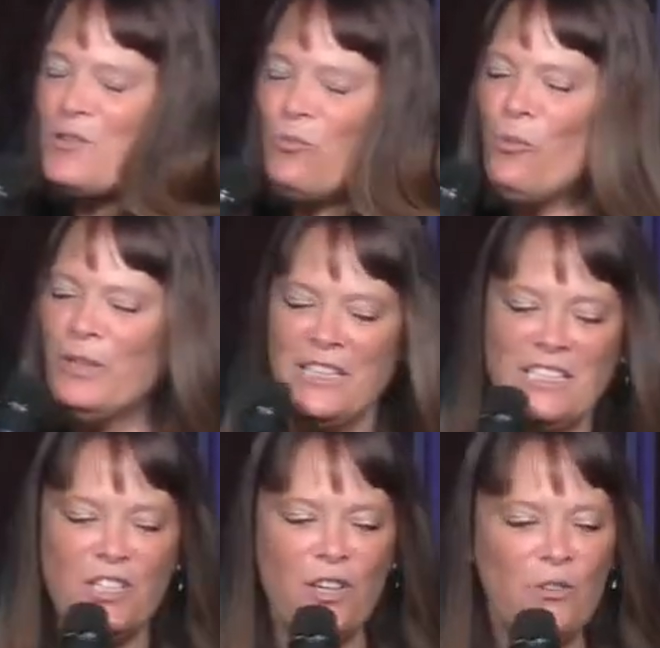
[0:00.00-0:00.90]
So what we're going
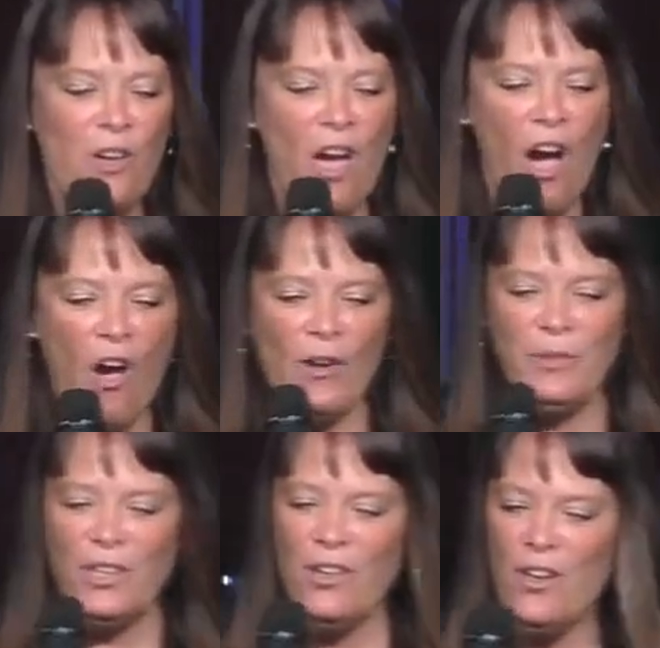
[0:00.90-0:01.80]
to do,
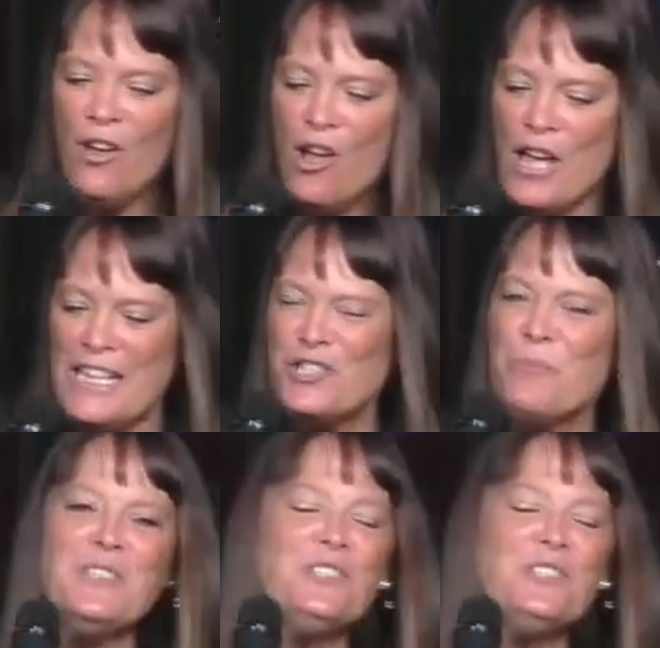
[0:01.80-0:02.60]
it shouldn't be